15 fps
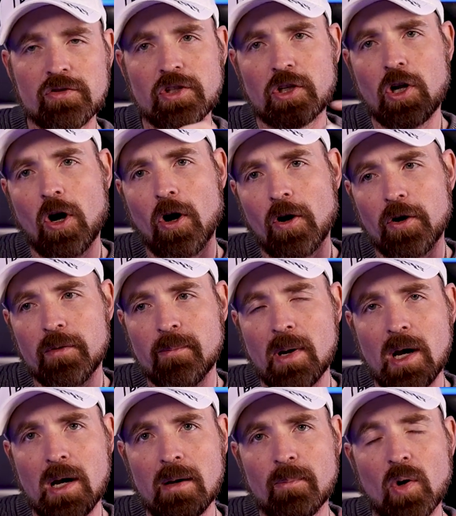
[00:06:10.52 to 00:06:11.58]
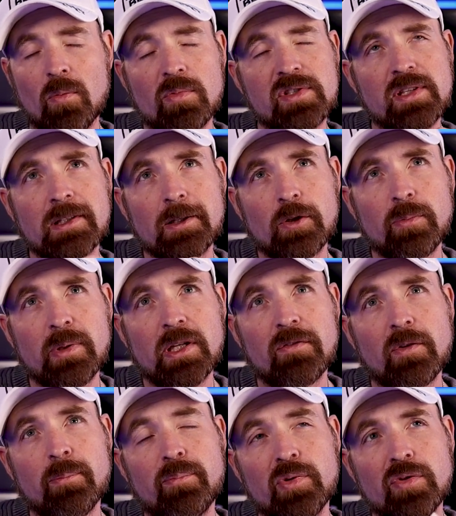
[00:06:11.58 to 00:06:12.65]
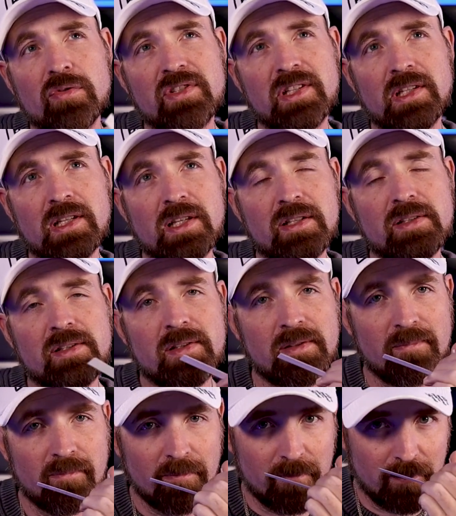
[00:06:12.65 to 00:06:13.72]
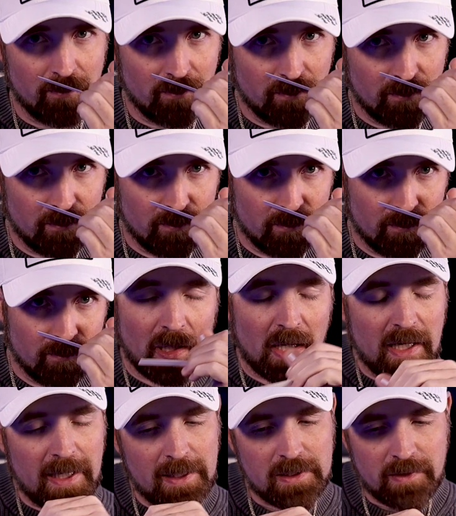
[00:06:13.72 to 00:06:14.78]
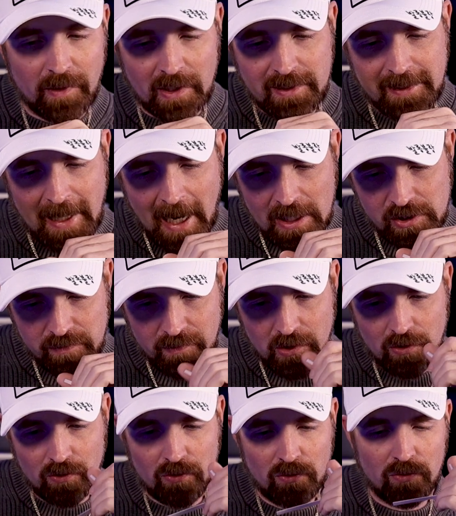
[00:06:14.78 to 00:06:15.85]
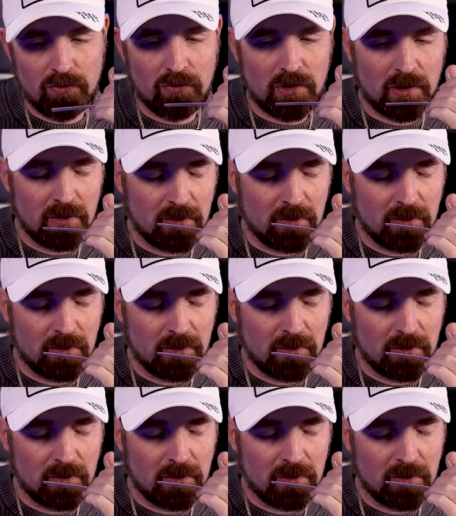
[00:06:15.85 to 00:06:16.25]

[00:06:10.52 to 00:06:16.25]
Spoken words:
a cardamom, almost a little bit of a booziness, a hint of a dash of an oud,